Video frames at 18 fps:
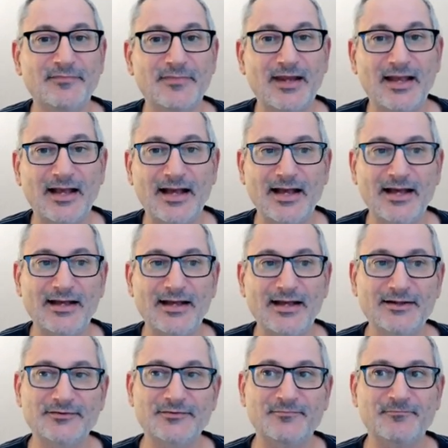
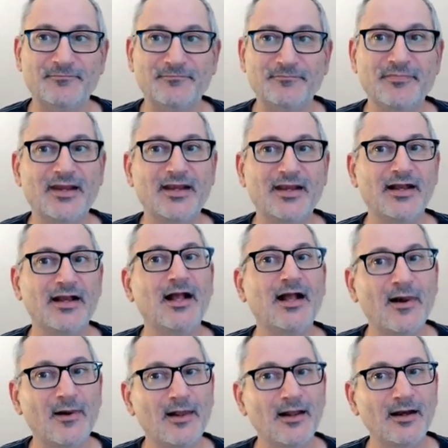And
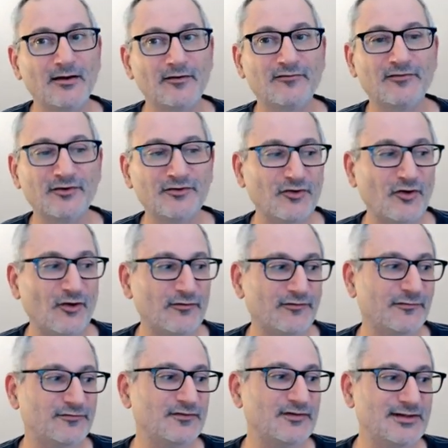first off,
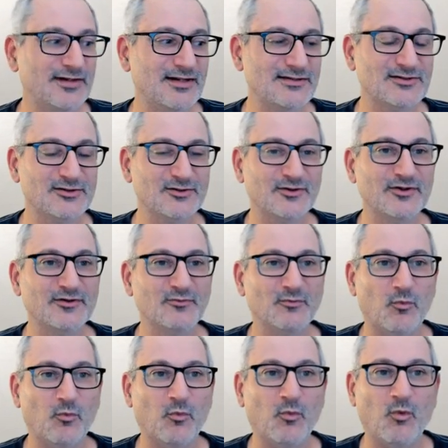let's look at
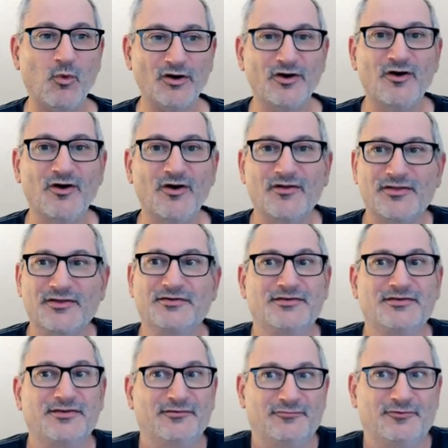what are the
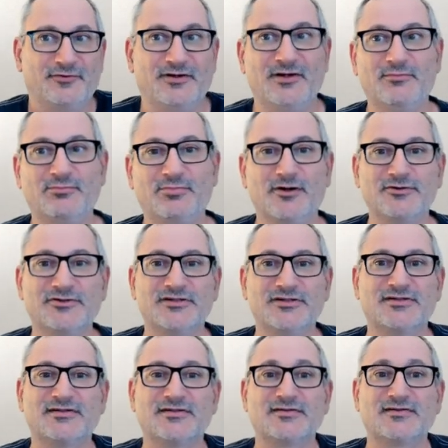different approaches to
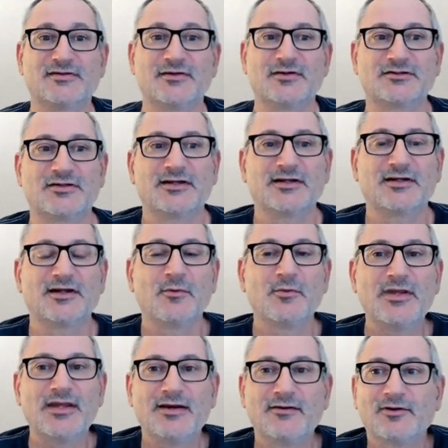searching. You know, we
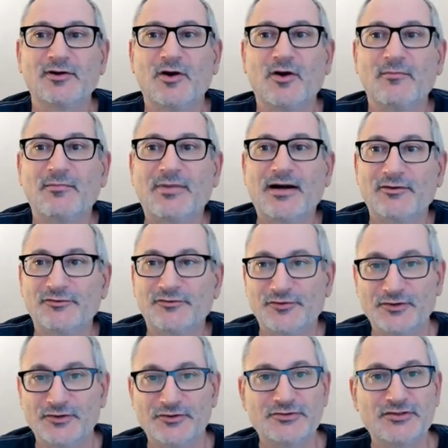hear a lot about
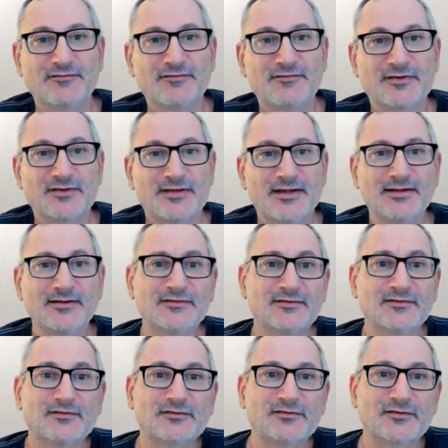searching for things.
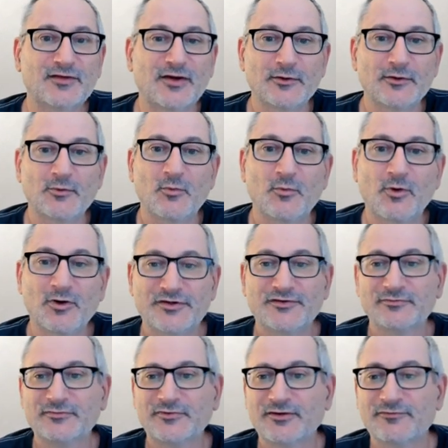So what are some
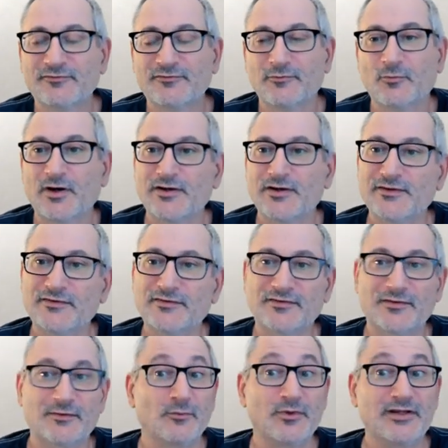different ways that
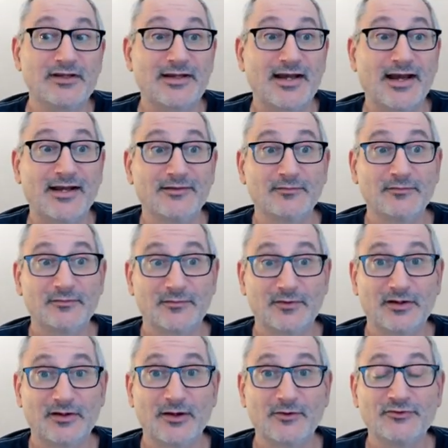we can
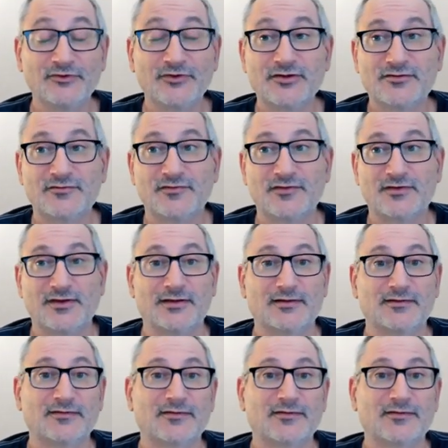go search for things?